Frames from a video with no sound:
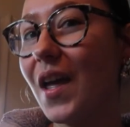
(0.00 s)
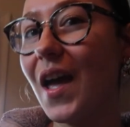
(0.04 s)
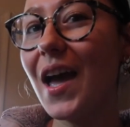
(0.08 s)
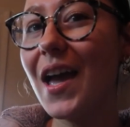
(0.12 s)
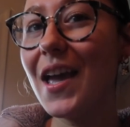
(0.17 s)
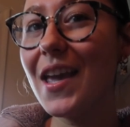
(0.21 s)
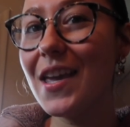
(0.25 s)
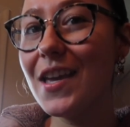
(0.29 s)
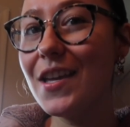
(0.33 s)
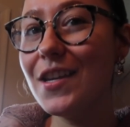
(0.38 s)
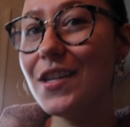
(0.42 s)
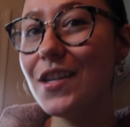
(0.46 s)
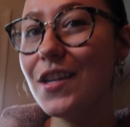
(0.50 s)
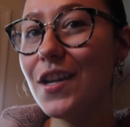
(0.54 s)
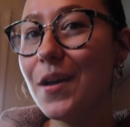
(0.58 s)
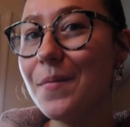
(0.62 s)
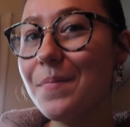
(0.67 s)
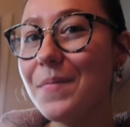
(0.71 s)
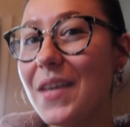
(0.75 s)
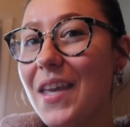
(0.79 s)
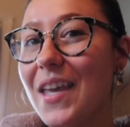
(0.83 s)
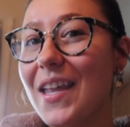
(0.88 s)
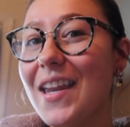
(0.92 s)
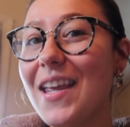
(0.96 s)
I ended
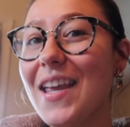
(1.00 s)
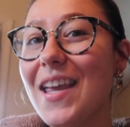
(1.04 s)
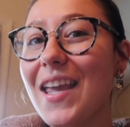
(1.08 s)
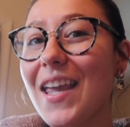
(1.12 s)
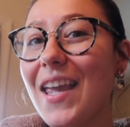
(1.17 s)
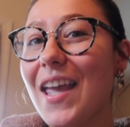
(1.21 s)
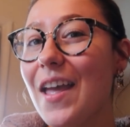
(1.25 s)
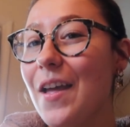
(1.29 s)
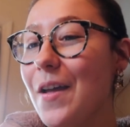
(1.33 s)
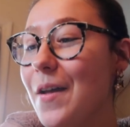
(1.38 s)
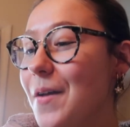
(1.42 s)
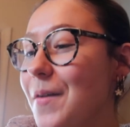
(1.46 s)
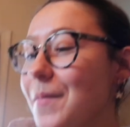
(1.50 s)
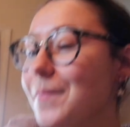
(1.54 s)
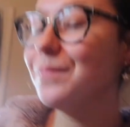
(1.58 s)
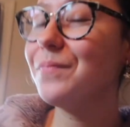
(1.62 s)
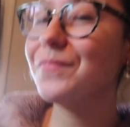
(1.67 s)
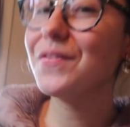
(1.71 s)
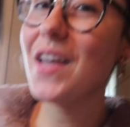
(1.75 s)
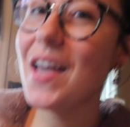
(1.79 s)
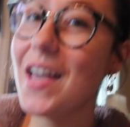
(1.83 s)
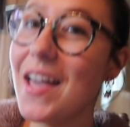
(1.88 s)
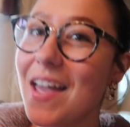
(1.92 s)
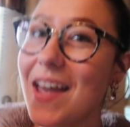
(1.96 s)
up getting
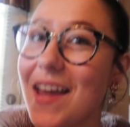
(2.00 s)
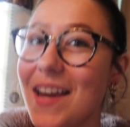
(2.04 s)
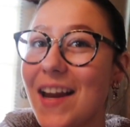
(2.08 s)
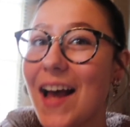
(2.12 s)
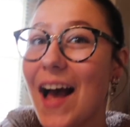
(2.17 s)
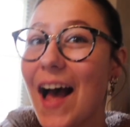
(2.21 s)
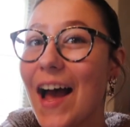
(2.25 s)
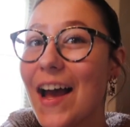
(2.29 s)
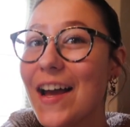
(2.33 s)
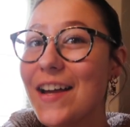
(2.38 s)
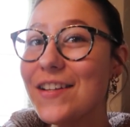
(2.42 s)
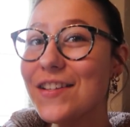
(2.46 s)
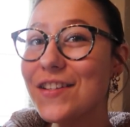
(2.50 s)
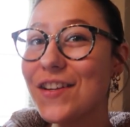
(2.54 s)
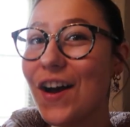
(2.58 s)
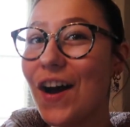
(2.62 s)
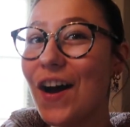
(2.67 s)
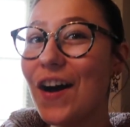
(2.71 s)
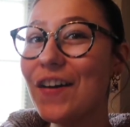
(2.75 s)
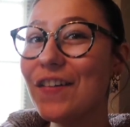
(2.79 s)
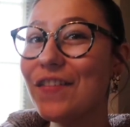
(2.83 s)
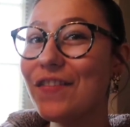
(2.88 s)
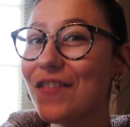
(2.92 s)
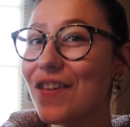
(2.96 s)
an iced
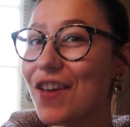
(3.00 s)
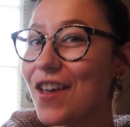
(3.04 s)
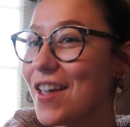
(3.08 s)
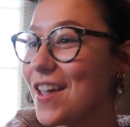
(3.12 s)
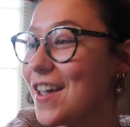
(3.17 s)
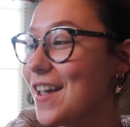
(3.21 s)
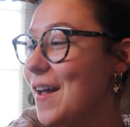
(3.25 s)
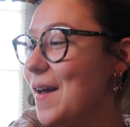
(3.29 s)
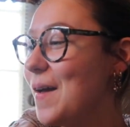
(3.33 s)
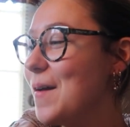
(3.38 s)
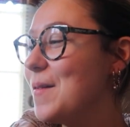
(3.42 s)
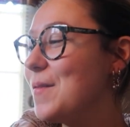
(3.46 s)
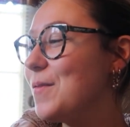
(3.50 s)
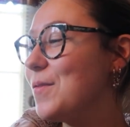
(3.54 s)
coffee